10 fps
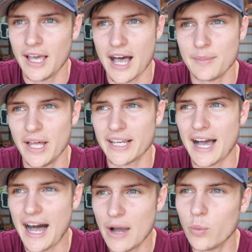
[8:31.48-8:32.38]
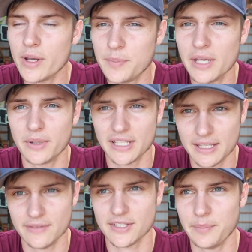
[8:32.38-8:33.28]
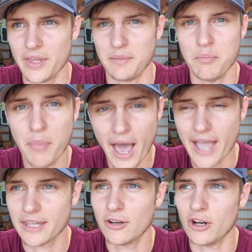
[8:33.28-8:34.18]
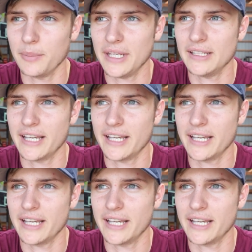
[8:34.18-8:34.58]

I'm like, I want to be able to give something back, you know what I mean?